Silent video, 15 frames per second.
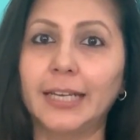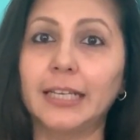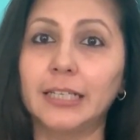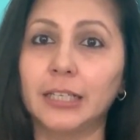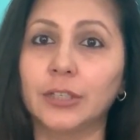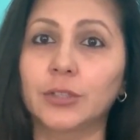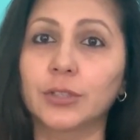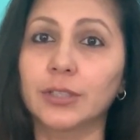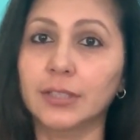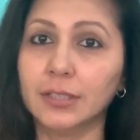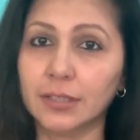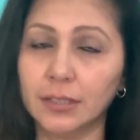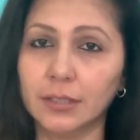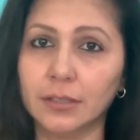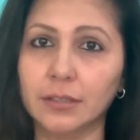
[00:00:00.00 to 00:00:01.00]
leading to
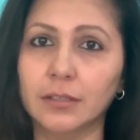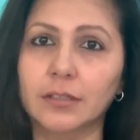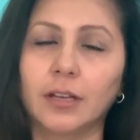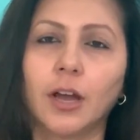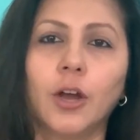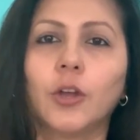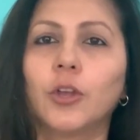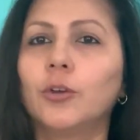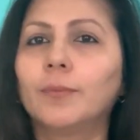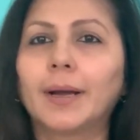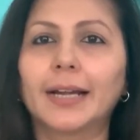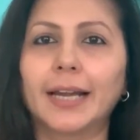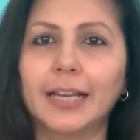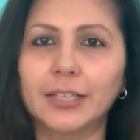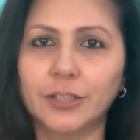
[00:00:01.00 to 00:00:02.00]
decisions you
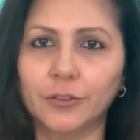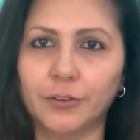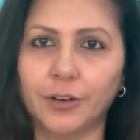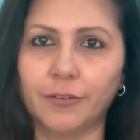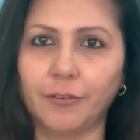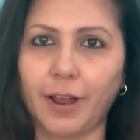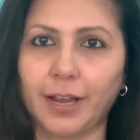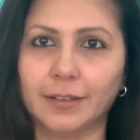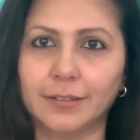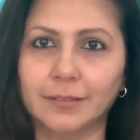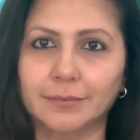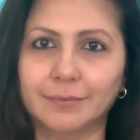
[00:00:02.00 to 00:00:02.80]
might later regret.